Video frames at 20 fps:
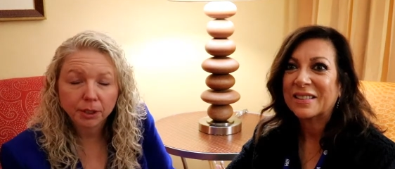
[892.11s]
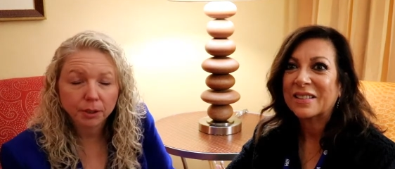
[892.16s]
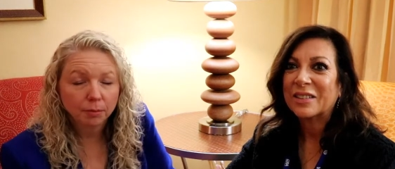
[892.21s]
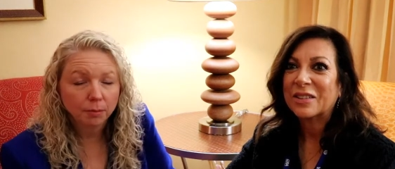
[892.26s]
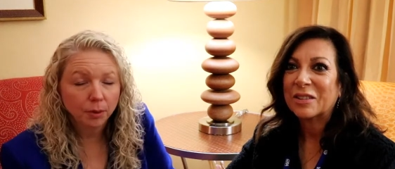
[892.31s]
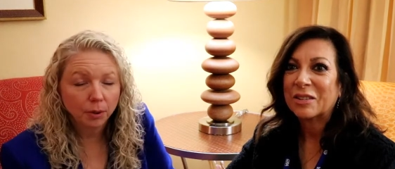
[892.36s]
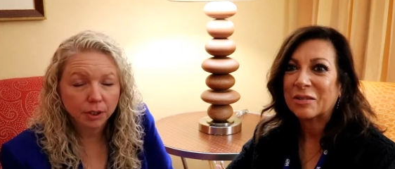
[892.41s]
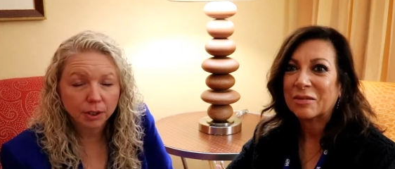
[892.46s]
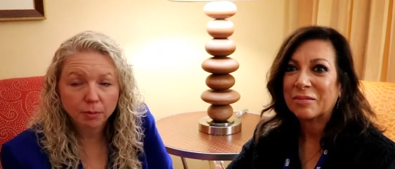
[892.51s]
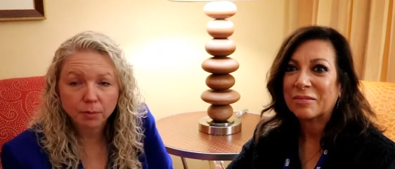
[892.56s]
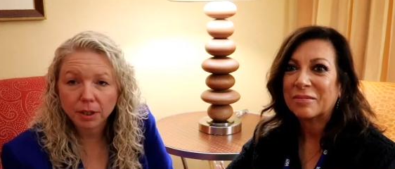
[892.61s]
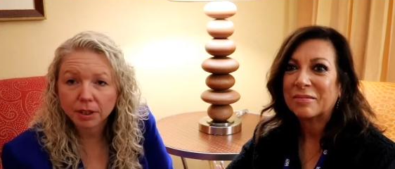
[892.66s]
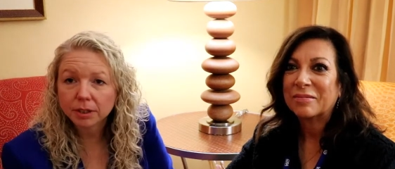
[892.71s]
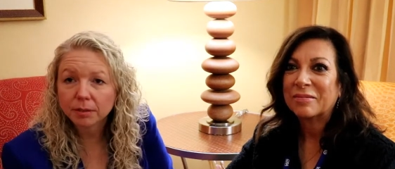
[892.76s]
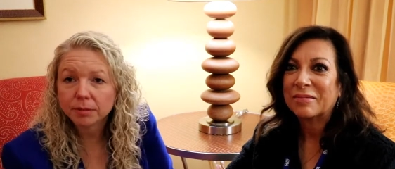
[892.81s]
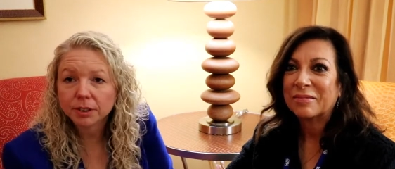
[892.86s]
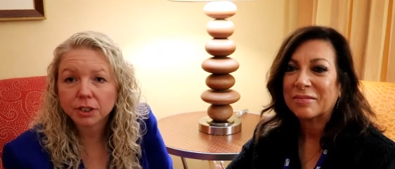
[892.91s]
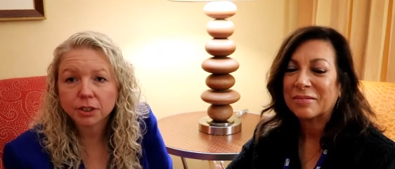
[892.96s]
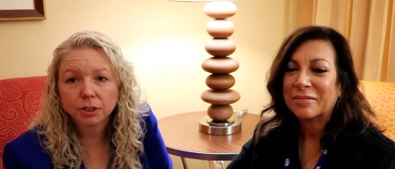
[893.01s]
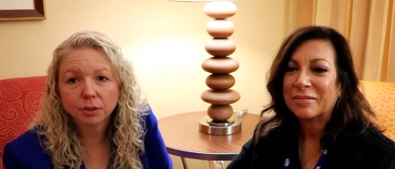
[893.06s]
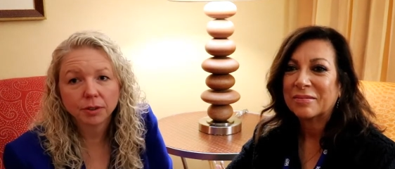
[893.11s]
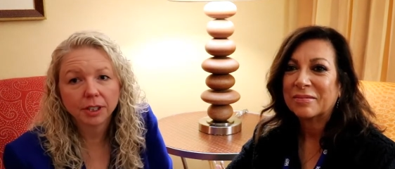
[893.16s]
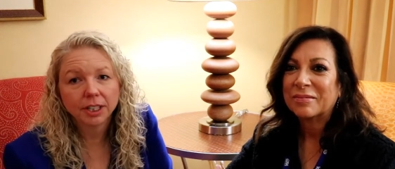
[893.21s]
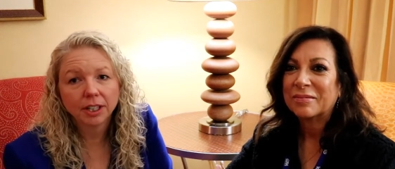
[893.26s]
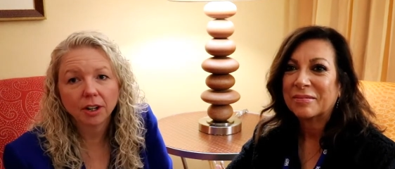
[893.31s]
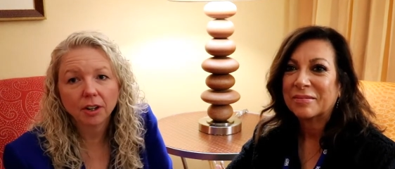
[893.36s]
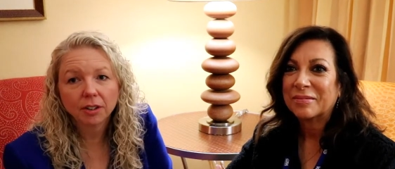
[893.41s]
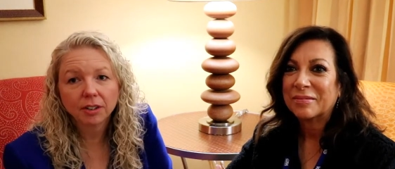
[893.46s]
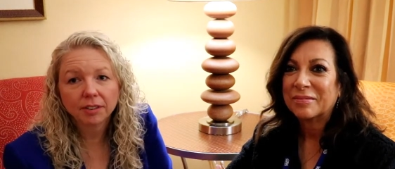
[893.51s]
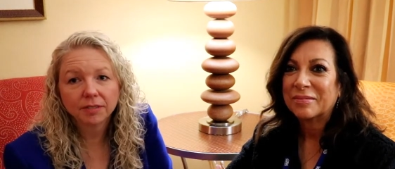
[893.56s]
Speaker 1: You're more than welcome to join
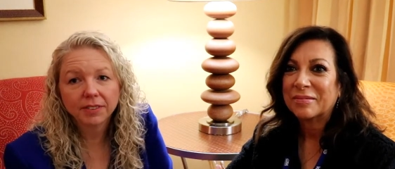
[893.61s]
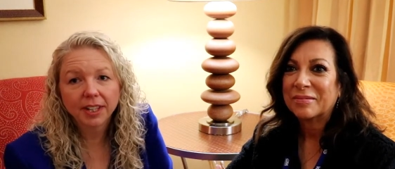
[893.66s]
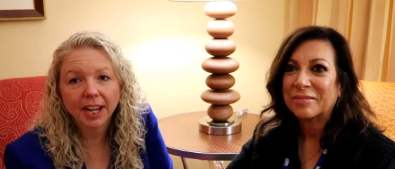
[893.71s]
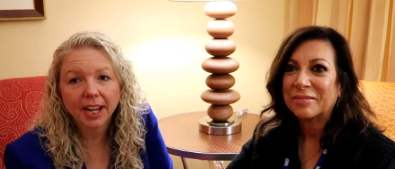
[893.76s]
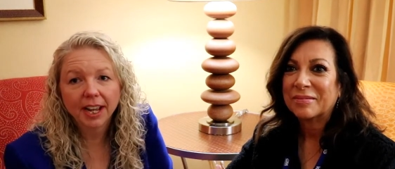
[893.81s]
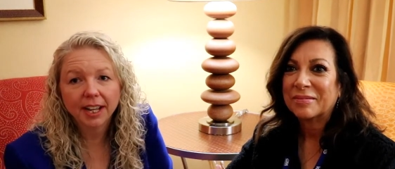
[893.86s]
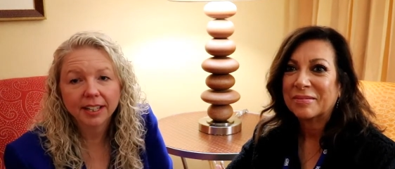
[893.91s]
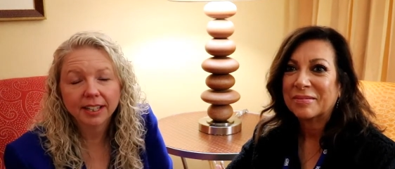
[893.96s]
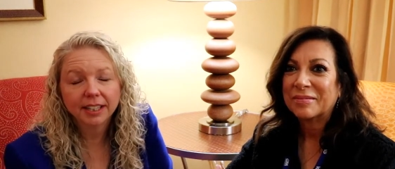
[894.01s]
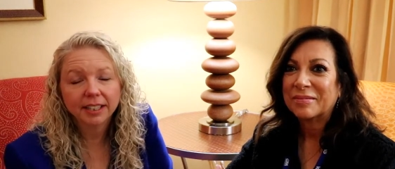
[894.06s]
all of that.